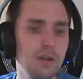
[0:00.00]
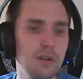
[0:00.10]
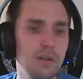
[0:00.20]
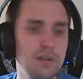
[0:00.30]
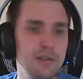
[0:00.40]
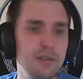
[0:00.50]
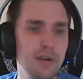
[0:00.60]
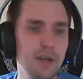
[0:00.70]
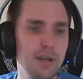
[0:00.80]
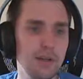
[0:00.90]
Let's go
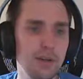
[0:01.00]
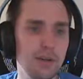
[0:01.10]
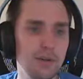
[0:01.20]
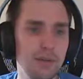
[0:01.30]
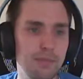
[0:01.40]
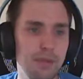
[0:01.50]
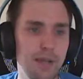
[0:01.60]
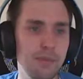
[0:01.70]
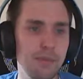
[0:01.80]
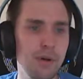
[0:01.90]
ahead and go into
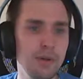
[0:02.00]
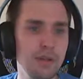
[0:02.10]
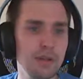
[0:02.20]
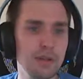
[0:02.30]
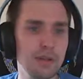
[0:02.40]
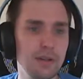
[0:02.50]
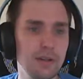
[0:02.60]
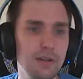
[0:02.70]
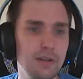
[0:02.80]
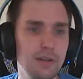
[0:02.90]
play mode
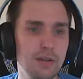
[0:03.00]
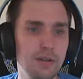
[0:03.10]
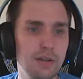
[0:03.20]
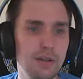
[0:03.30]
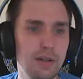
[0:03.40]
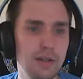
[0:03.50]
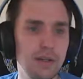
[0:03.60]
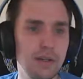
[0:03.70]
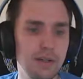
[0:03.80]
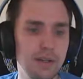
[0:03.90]

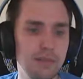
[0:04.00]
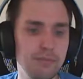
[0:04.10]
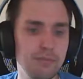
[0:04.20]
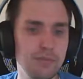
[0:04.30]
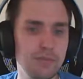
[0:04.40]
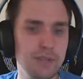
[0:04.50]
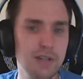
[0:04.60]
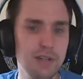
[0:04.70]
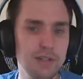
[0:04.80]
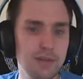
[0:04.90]
and just
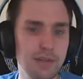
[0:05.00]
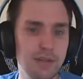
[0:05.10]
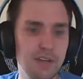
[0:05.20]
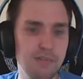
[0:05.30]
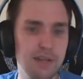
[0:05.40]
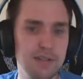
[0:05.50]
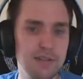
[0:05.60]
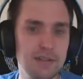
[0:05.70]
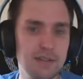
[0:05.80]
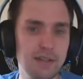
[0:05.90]
kind of see what the FPS
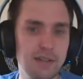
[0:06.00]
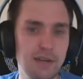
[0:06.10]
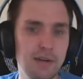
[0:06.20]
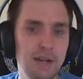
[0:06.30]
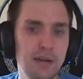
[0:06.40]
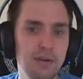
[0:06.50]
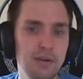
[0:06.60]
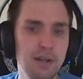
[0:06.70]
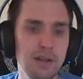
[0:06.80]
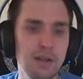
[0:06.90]
is sitting at right now.
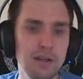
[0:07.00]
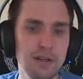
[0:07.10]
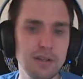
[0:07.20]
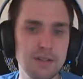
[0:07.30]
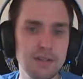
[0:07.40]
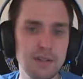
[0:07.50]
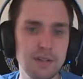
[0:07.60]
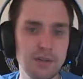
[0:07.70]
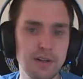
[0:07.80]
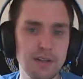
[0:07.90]
You can see
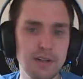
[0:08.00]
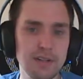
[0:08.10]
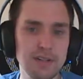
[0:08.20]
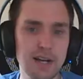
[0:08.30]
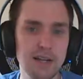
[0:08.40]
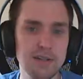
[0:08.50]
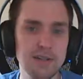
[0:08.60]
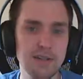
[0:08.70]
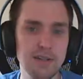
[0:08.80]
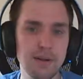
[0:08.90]
over here on the side, it's
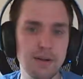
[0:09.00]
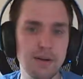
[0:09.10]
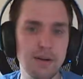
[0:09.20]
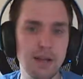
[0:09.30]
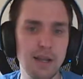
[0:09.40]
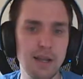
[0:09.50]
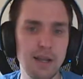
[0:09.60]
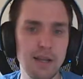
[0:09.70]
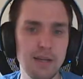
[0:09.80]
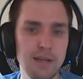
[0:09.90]
sitting at around 80.